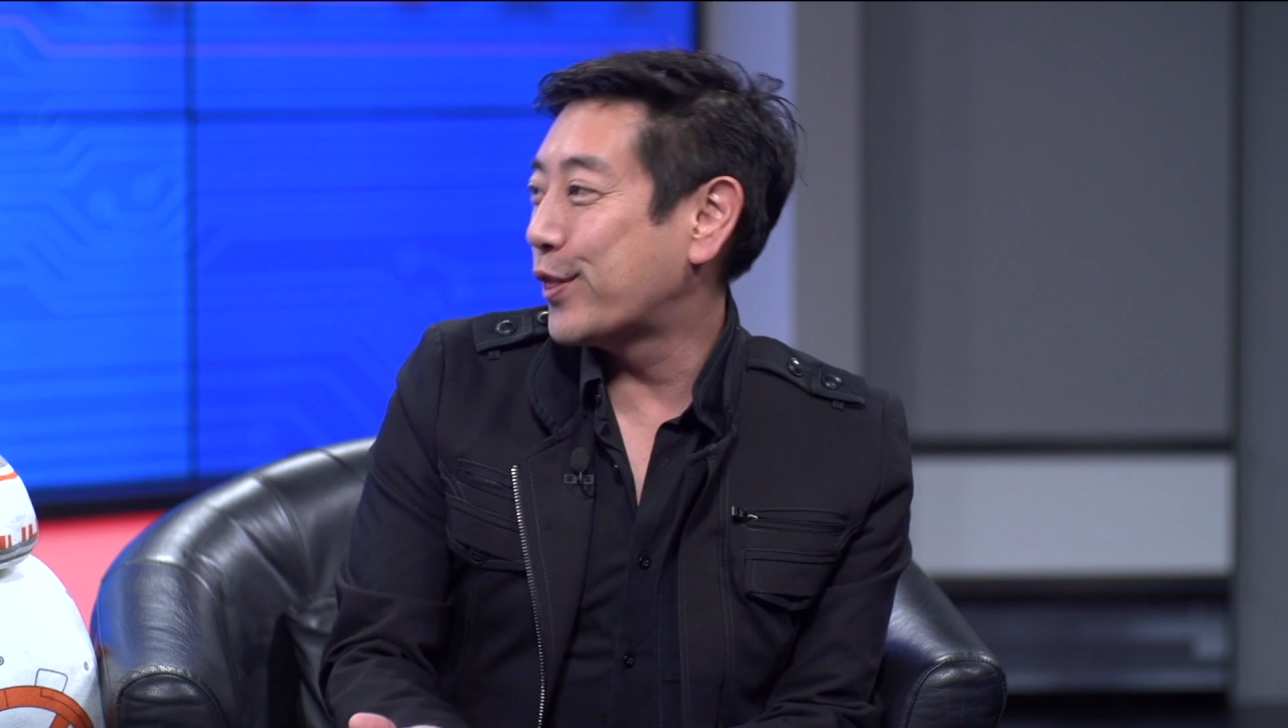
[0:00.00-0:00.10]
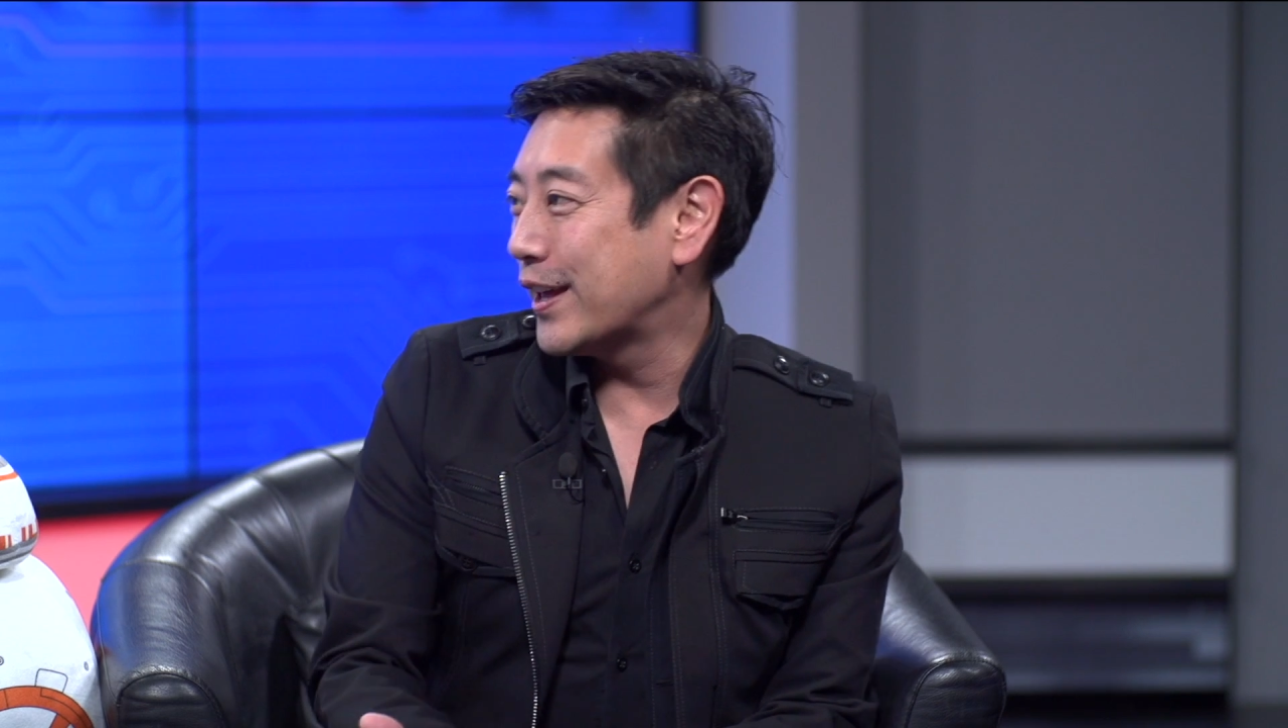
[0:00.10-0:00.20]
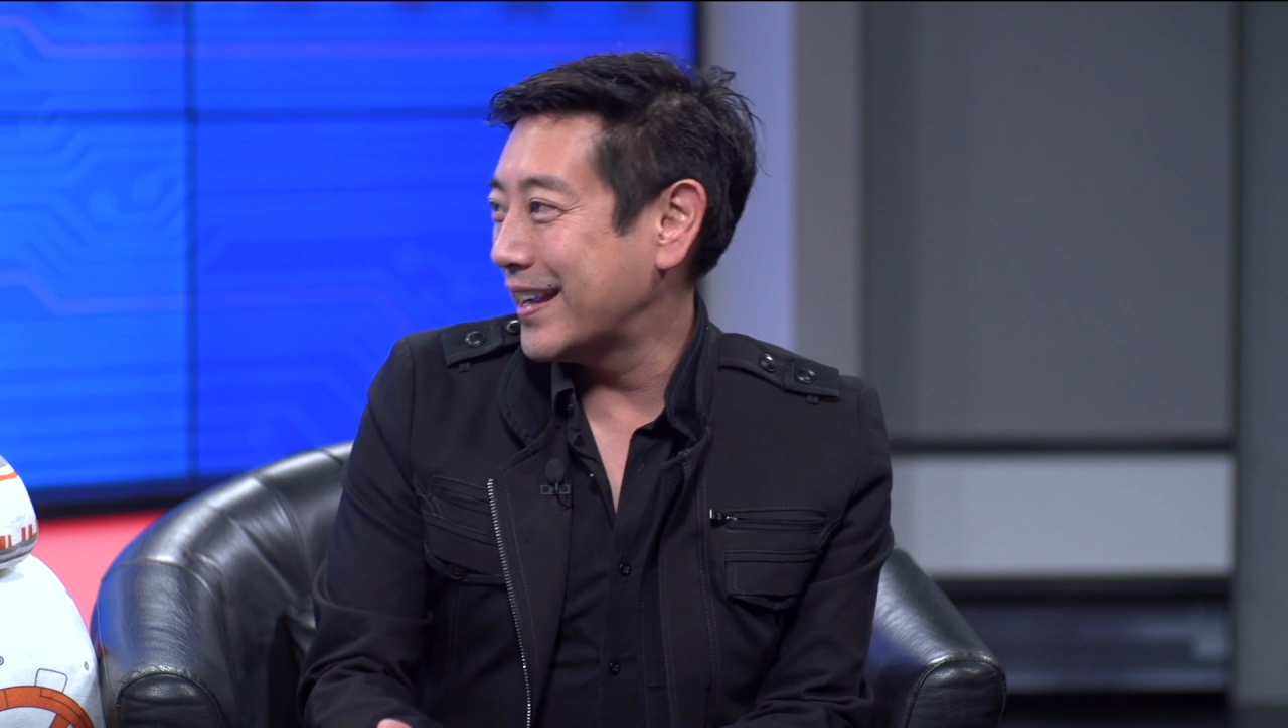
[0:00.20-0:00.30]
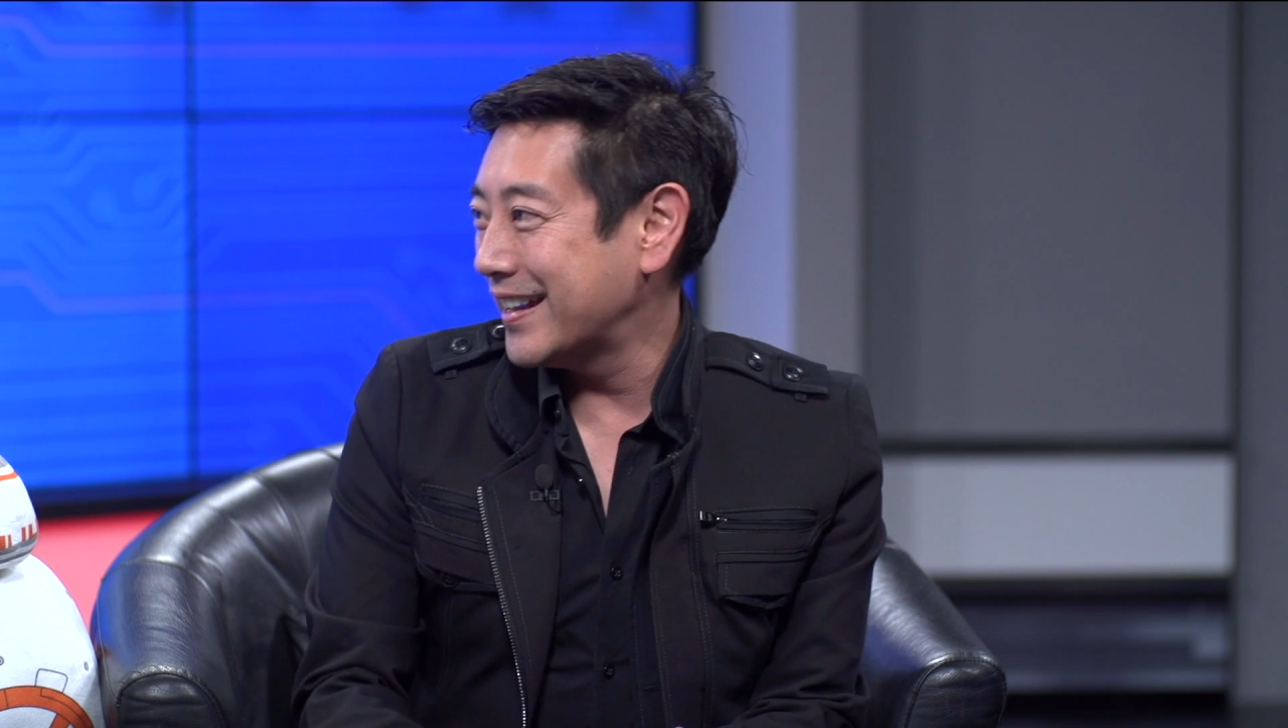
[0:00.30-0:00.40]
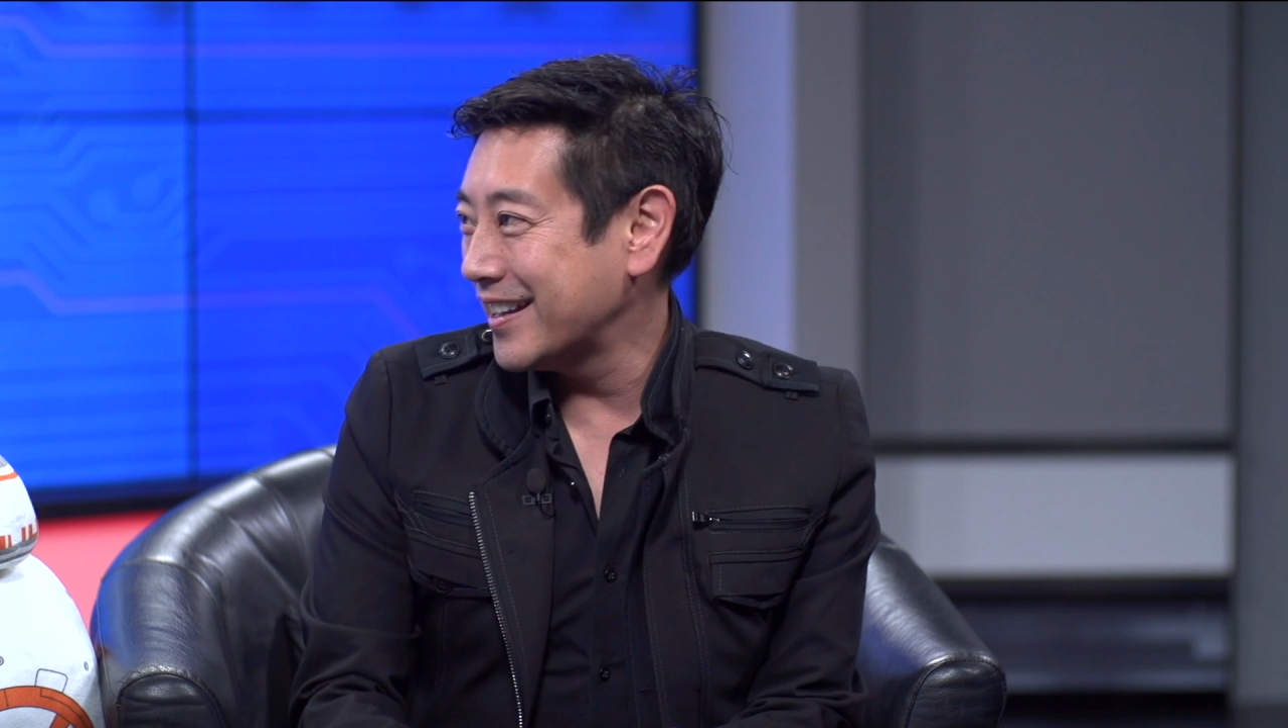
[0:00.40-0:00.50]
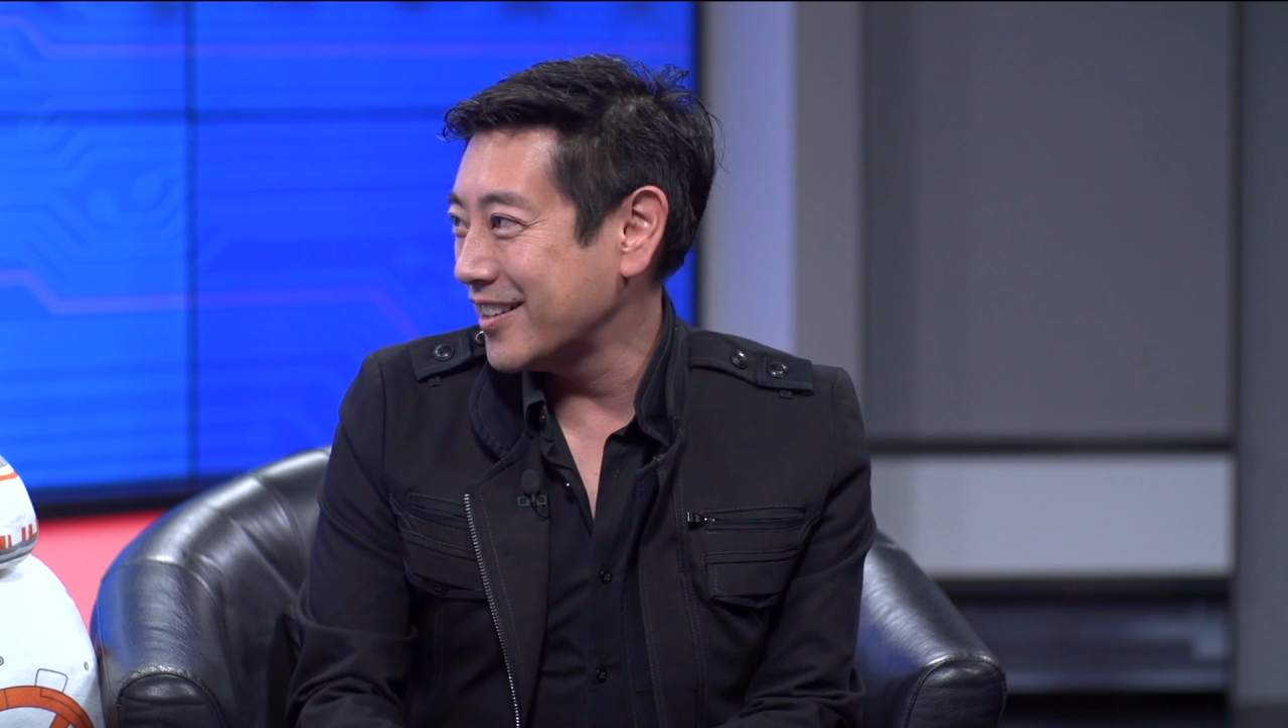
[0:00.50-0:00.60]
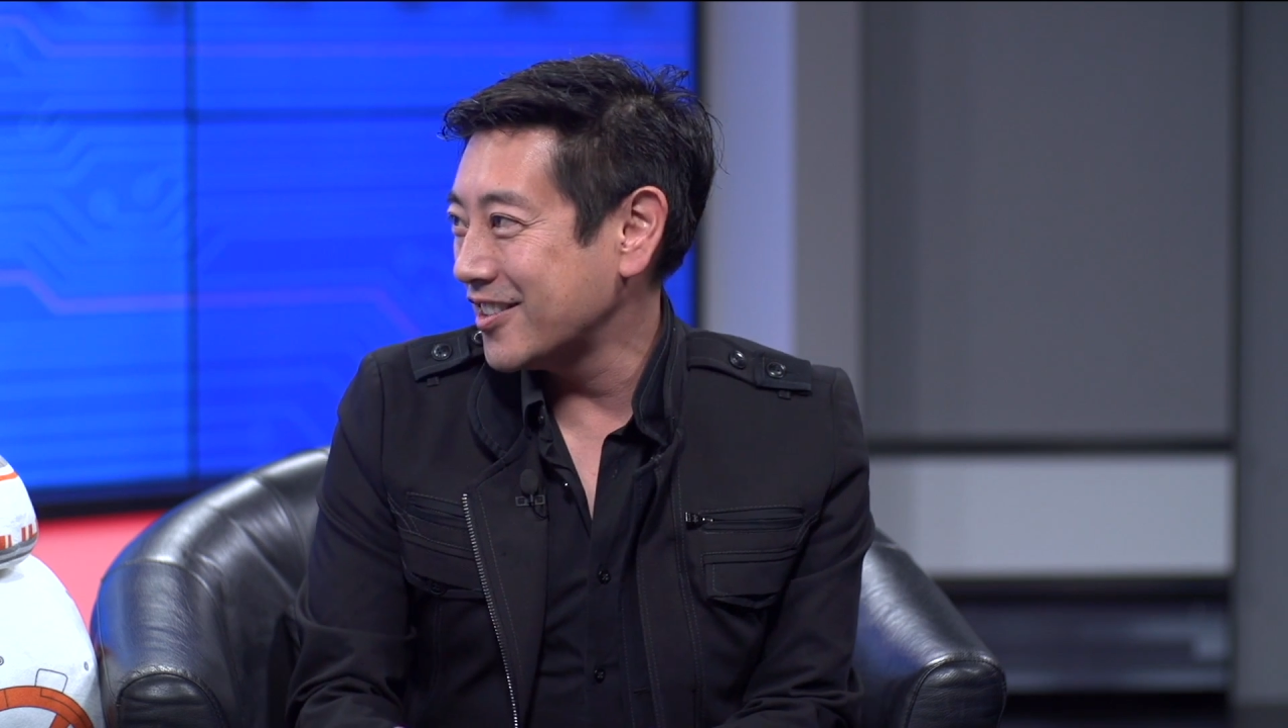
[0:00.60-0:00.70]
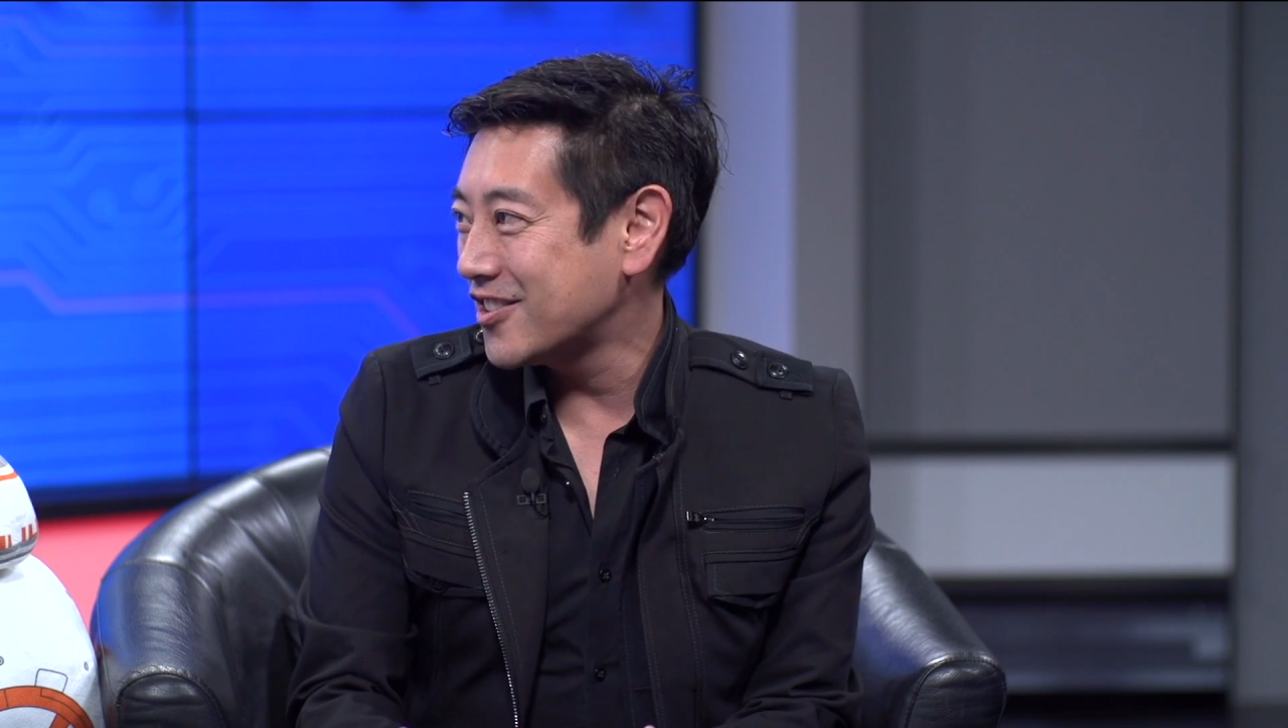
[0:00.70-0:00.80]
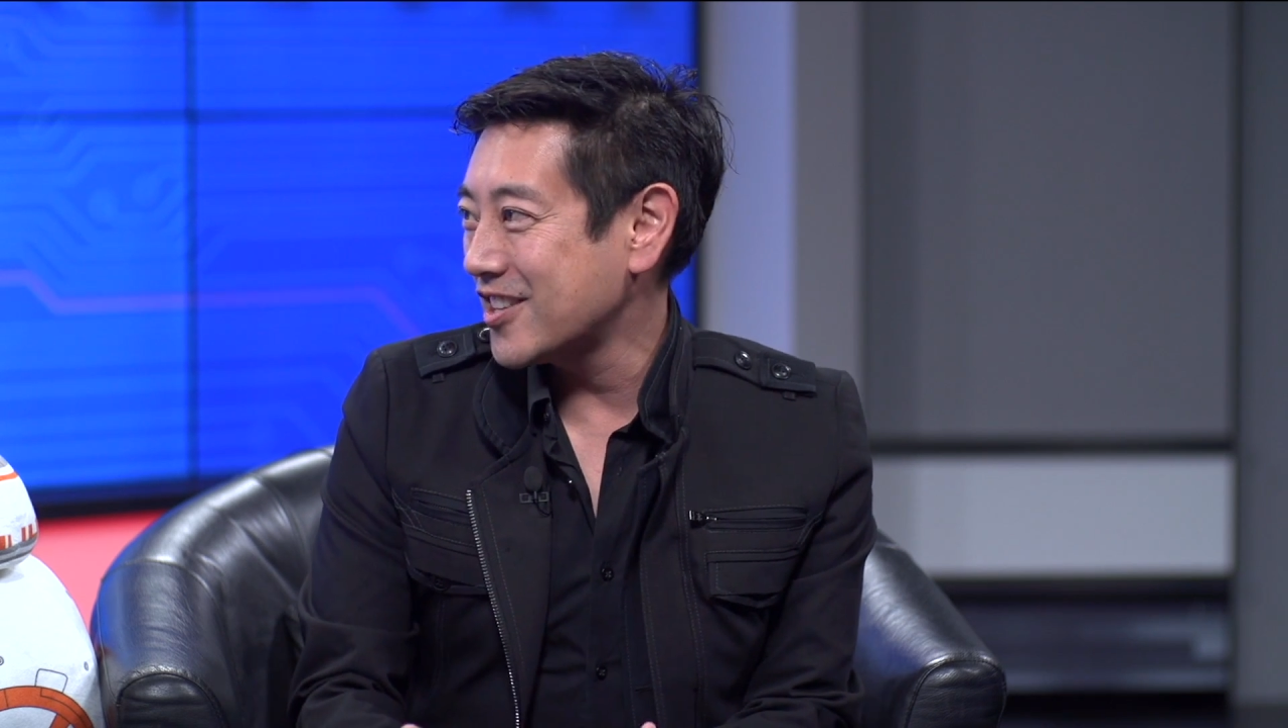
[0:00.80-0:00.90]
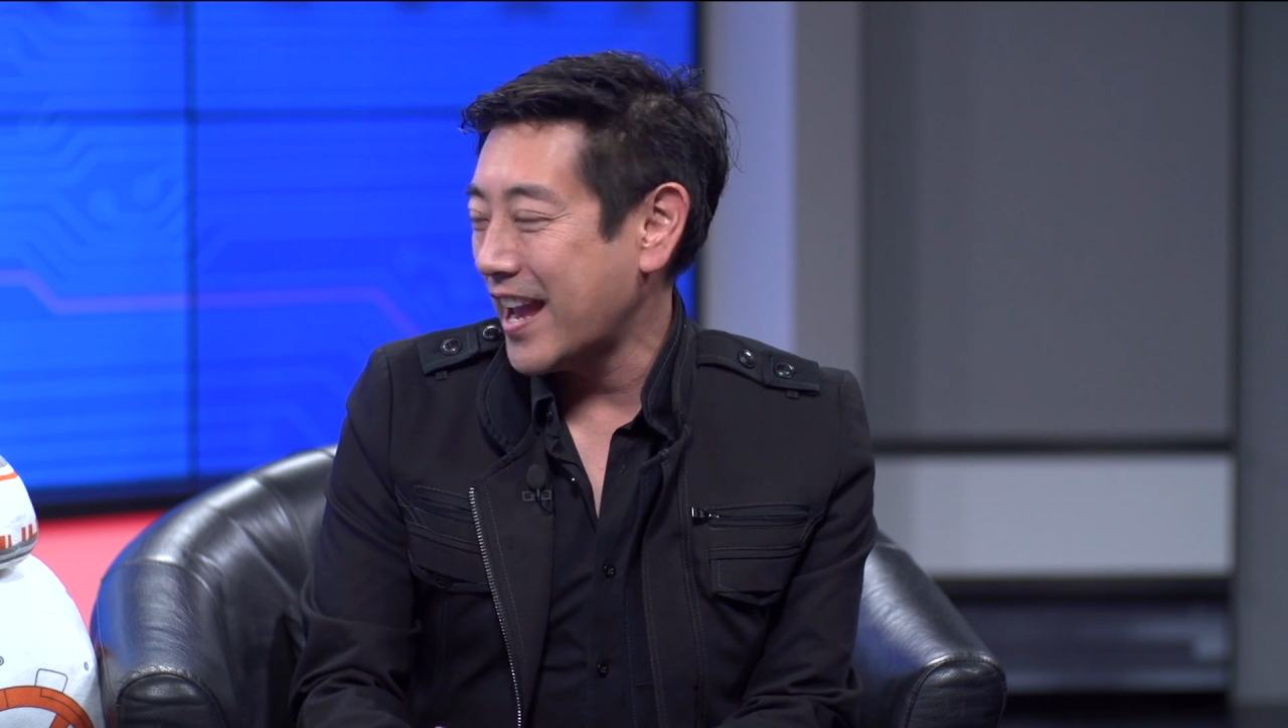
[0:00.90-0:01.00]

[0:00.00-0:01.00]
things